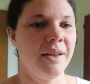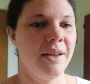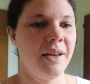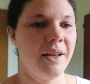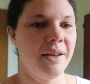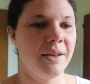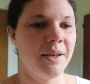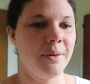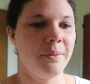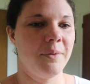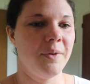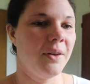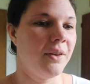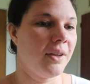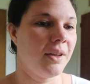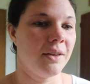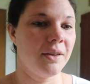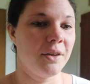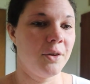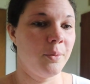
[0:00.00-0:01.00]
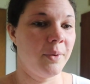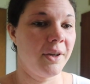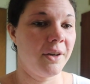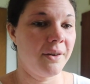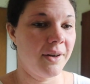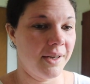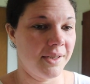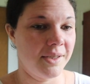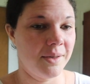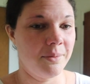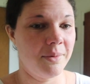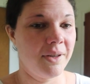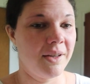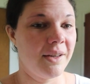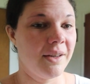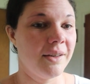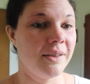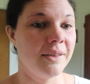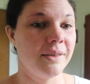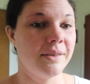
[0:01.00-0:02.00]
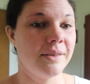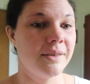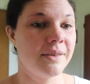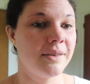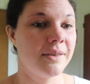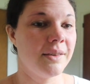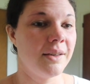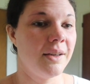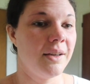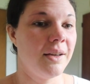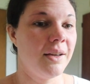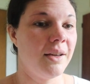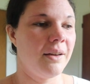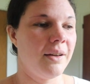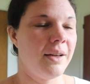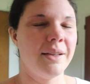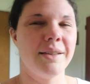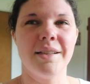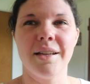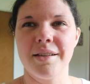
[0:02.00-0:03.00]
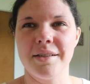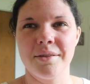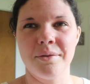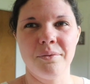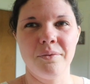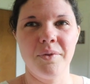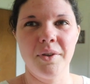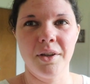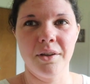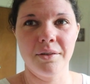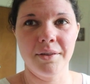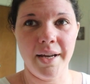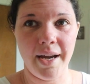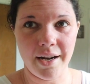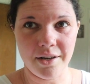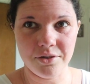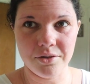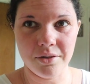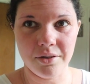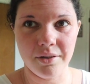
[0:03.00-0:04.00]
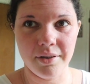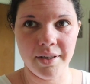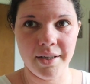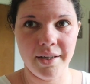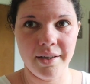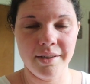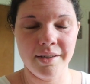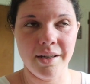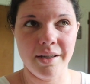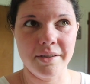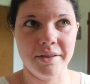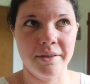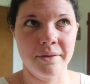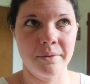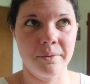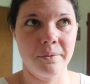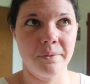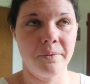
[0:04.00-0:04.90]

end up feeling a little bit crazy because it doesn't feel natural and it doesn't